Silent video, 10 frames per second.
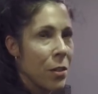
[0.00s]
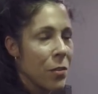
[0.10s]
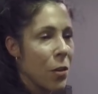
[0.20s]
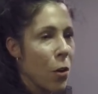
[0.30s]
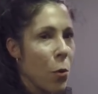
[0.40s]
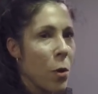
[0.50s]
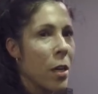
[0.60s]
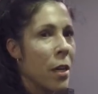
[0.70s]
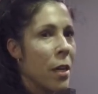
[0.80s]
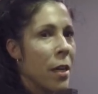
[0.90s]
So
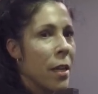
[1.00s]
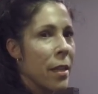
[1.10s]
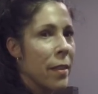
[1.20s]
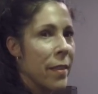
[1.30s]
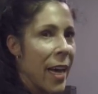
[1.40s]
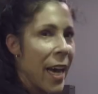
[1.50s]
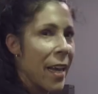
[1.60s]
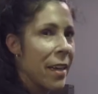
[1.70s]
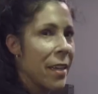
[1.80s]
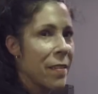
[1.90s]

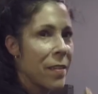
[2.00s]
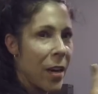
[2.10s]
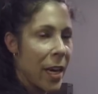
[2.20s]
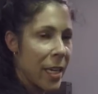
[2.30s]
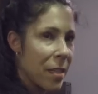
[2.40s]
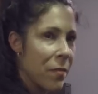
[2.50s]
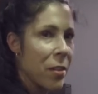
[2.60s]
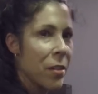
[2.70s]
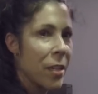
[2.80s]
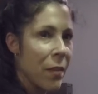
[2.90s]
that is kind of
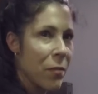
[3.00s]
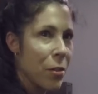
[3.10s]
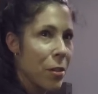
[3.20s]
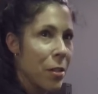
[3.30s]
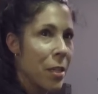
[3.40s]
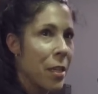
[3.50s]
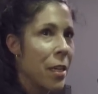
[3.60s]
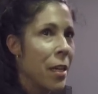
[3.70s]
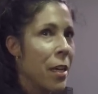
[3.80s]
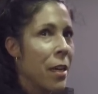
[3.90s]
the level
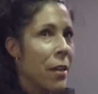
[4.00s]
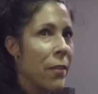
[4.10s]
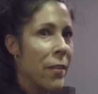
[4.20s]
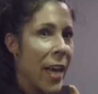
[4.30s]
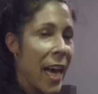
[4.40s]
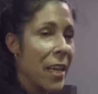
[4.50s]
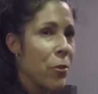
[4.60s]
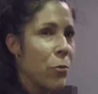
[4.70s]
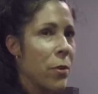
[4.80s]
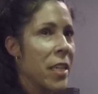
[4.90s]
that
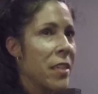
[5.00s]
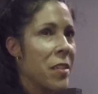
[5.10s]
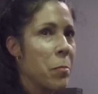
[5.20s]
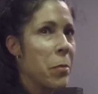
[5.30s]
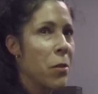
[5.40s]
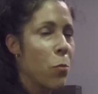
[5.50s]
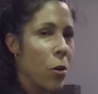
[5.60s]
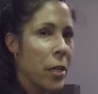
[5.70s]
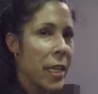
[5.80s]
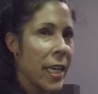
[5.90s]
you need to be
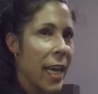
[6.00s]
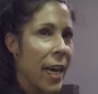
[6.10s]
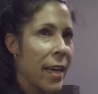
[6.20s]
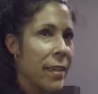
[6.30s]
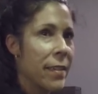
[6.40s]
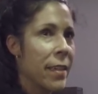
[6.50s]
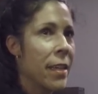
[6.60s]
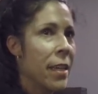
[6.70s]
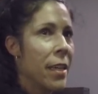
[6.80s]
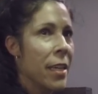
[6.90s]
working at
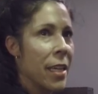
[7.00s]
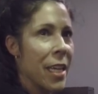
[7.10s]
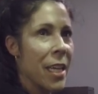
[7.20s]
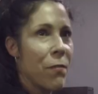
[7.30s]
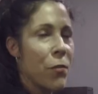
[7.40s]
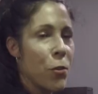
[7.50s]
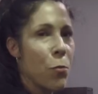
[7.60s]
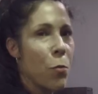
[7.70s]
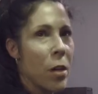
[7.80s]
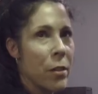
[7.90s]
if
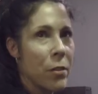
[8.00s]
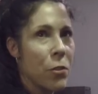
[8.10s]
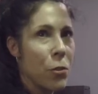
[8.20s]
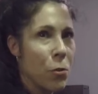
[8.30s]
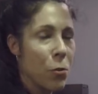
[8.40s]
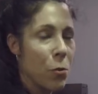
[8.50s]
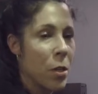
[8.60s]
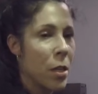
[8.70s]
you want to